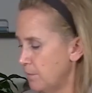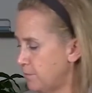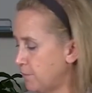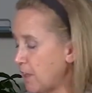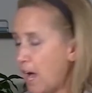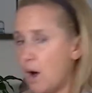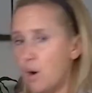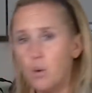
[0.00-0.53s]

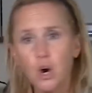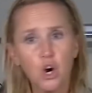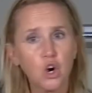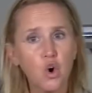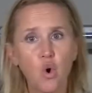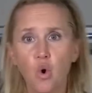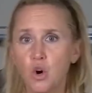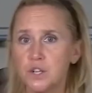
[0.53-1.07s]
flour,
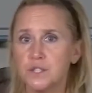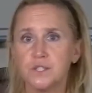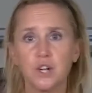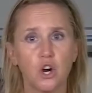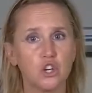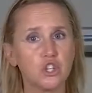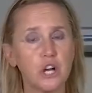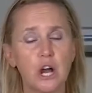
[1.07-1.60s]

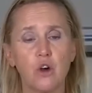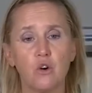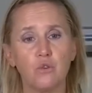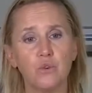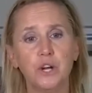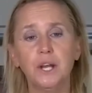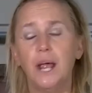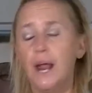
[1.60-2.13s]
cornstarch,
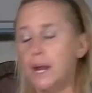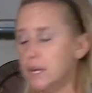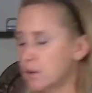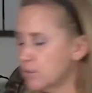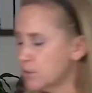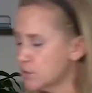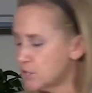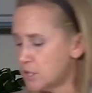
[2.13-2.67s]
arrowroot, any
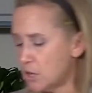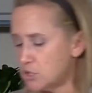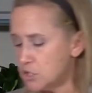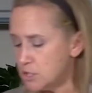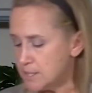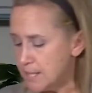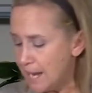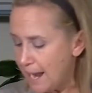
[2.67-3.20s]
of those
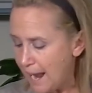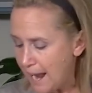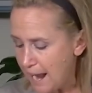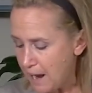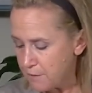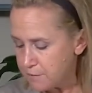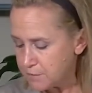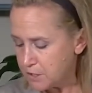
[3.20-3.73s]
starches, they
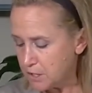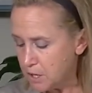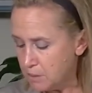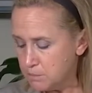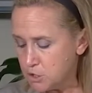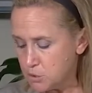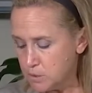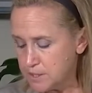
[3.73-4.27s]
have to
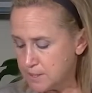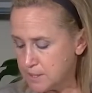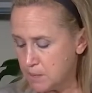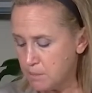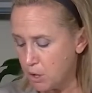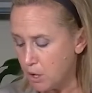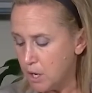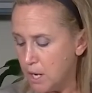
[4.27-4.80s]
come to a
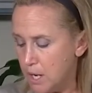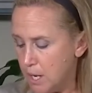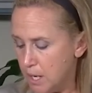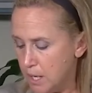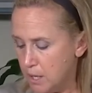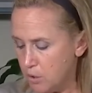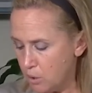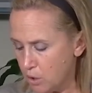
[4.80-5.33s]
simmer
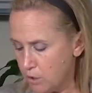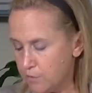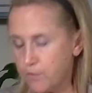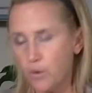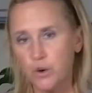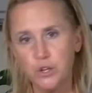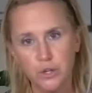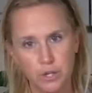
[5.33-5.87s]
in order
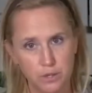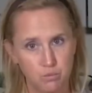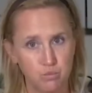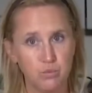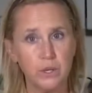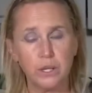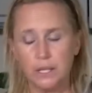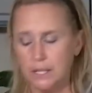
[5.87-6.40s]
for you to
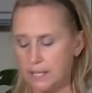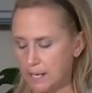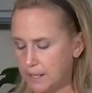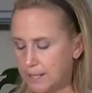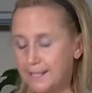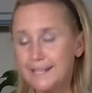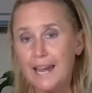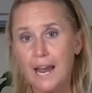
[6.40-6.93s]
really get
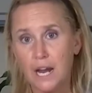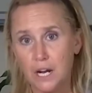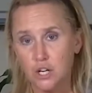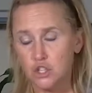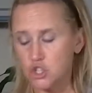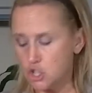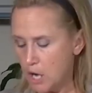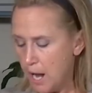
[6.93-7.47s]
a
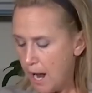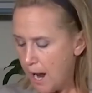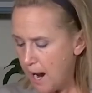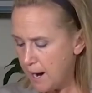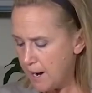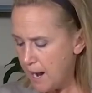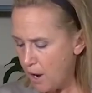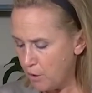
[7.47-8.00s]
gauge
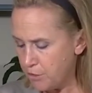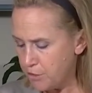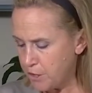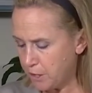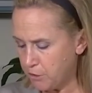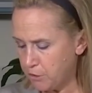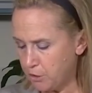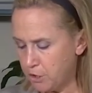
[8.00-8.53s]
on how
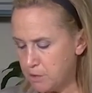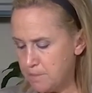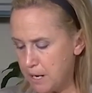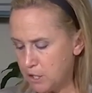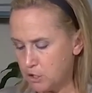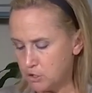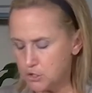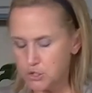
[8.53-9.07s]
thick they're going to
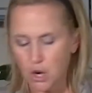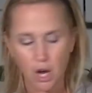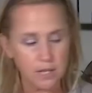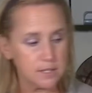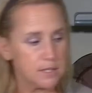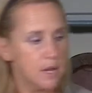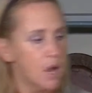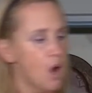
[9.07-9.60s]
make your
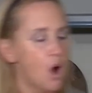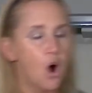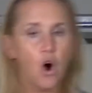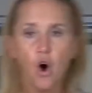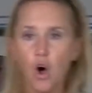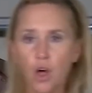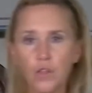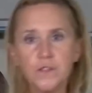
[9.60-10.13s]
sauce.
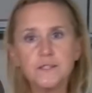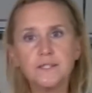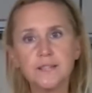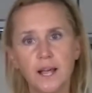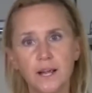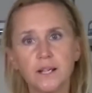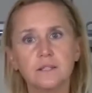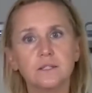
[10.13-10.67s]
All the
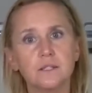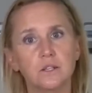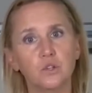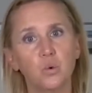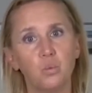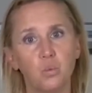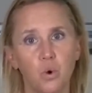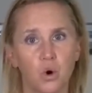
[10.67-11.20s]
science in
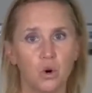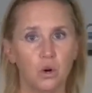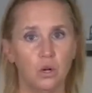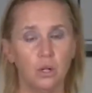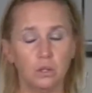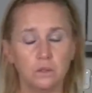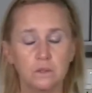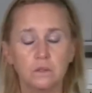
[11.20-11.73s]
the
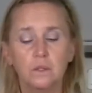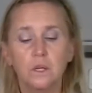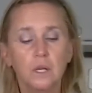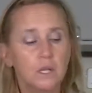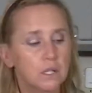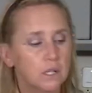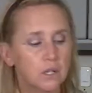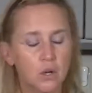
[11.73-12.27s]
world,
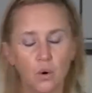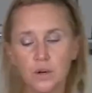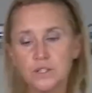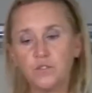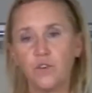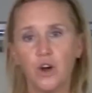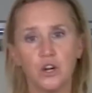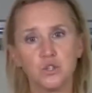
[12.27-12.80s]
you know,
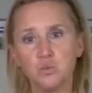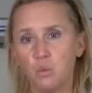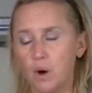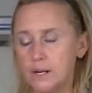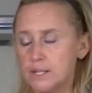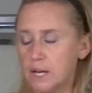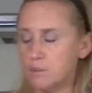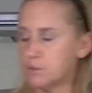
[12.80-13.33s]
as far as
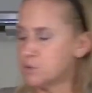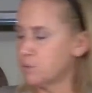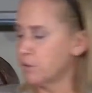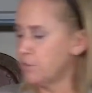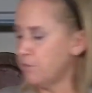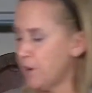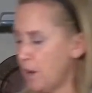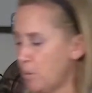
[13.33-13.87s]
one
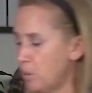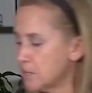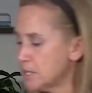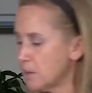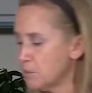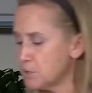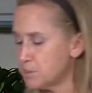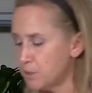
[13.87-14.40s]
tablespoon of fat, one
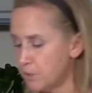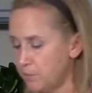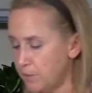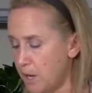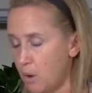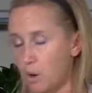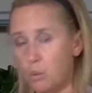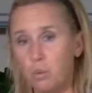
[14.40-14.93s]
tablespoon of
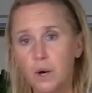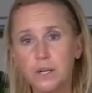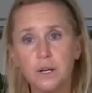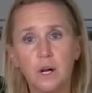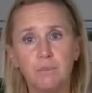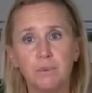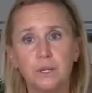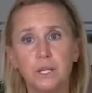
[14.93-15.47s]
flour, one
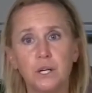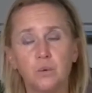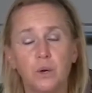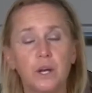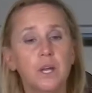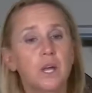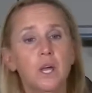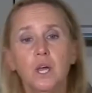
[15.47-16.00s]
cup of
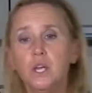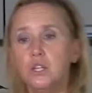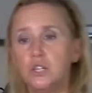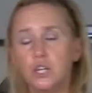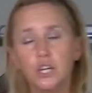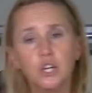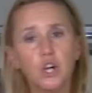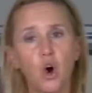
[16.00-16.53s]
liquid,
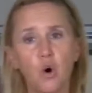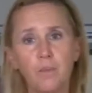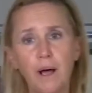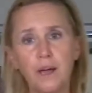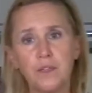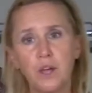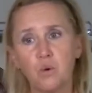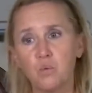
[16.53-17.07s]
you can go
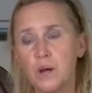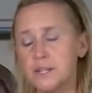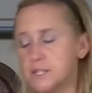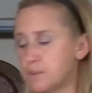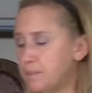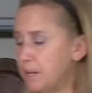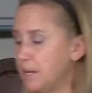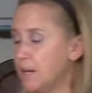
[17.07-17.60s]
by that
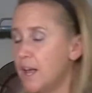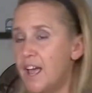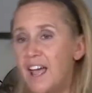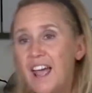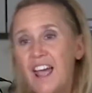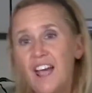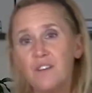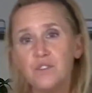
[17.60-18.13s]
recipe,
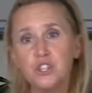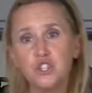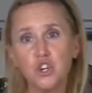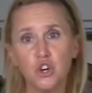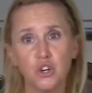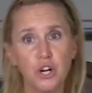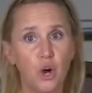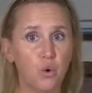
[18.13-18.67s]
have it
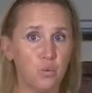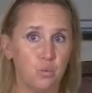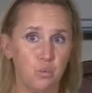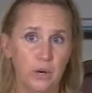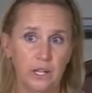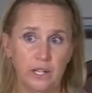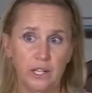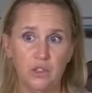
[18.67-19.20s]
turn out
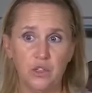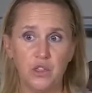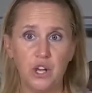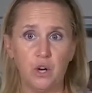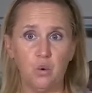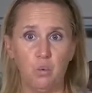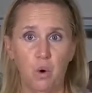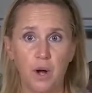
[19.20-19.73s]
really
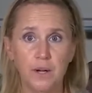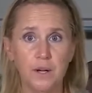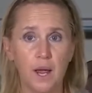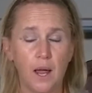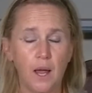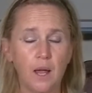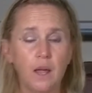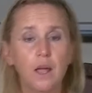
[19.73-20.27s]
thick one
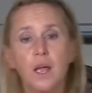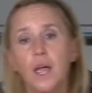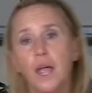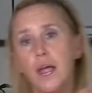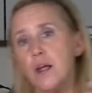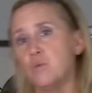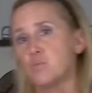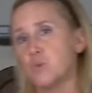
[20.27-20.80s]
day
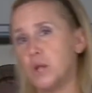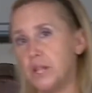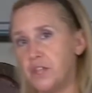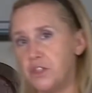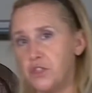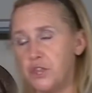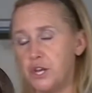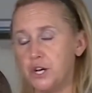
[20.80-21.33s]
and
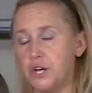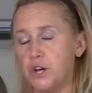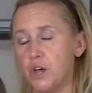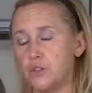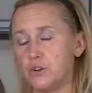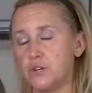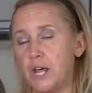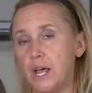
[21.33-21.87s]
really thin
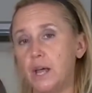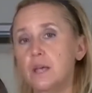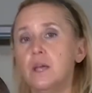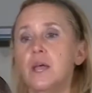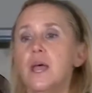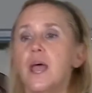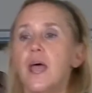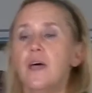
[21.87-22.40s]
another day.
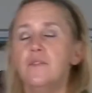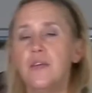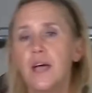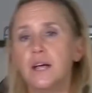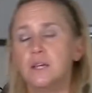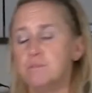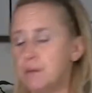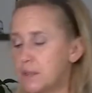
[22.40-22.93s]
And
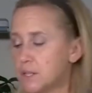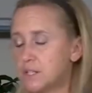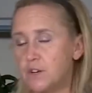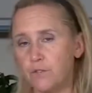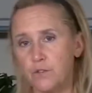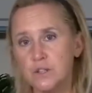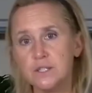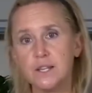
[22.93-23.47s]
that can be the
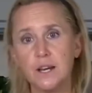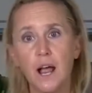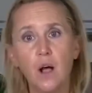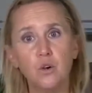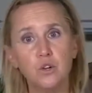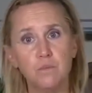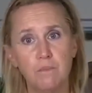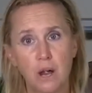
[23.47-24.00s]
difference in
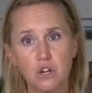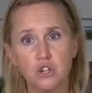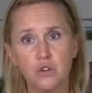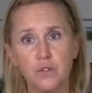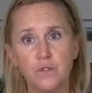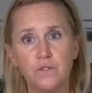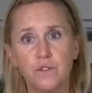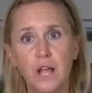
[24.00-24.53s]
how you
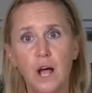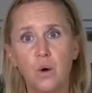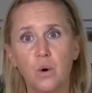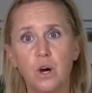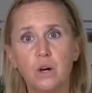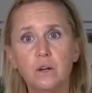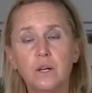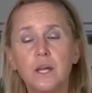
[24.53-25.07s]
measure the
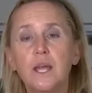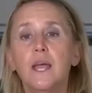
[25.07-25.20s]
flour,